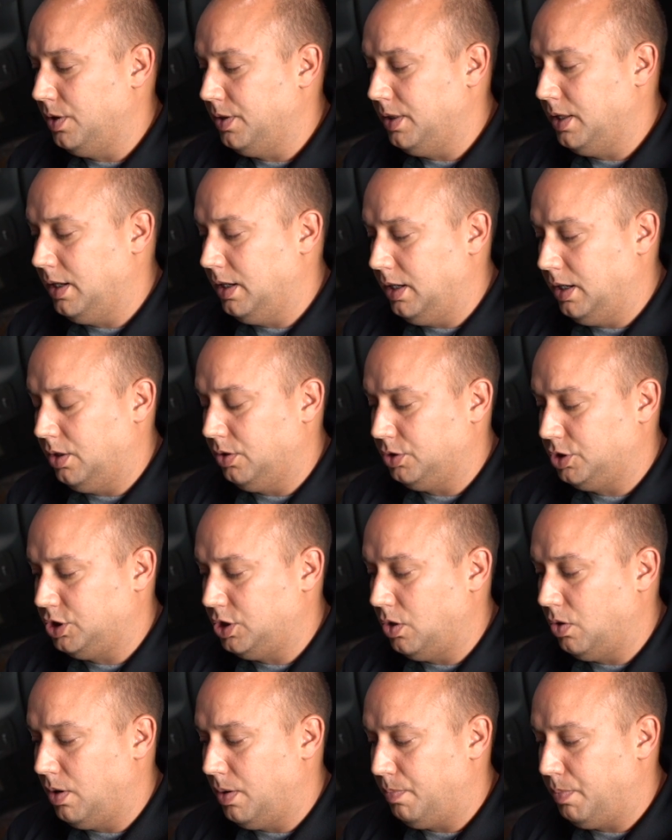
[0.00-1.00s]
and it'll
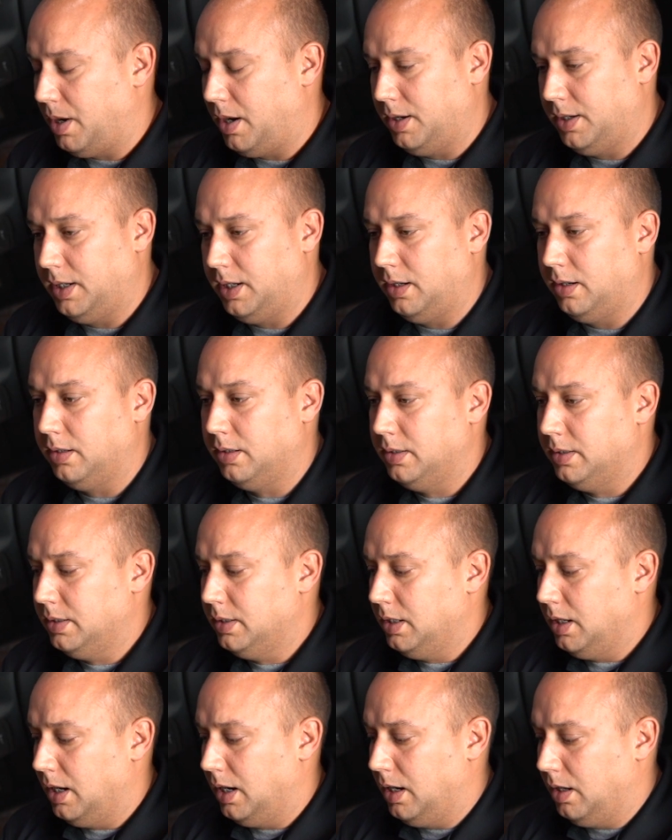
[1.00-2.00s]
show up on here.
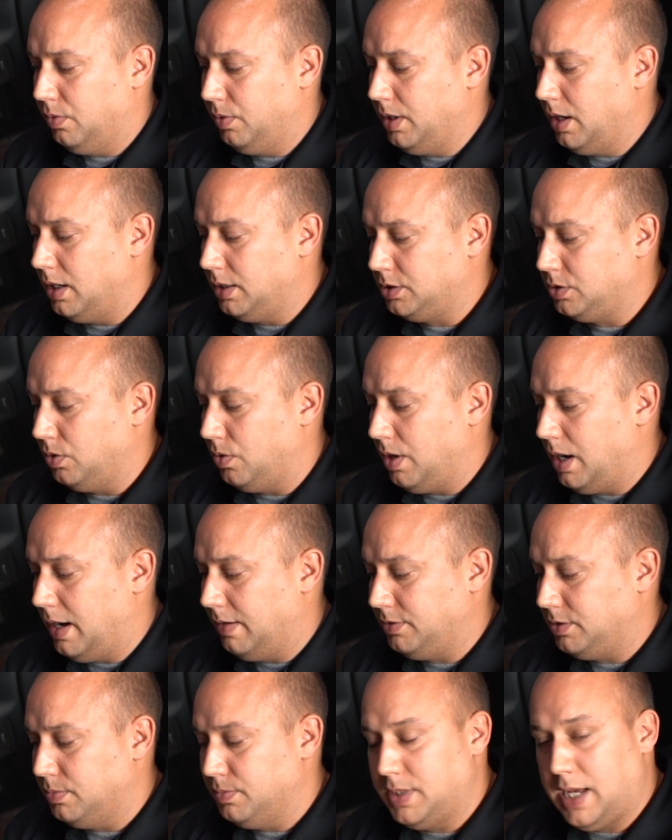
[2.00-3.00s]
We also will
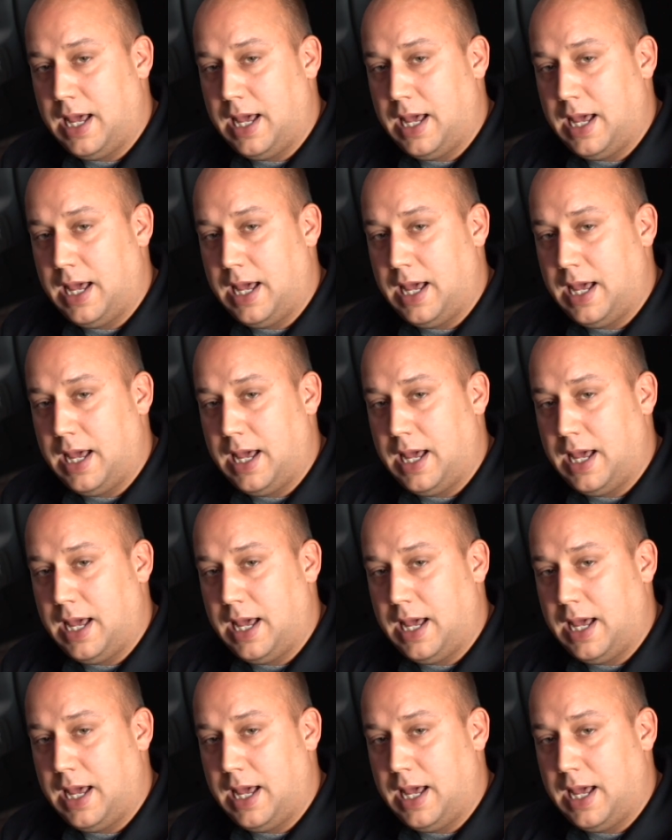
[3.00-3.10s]
have some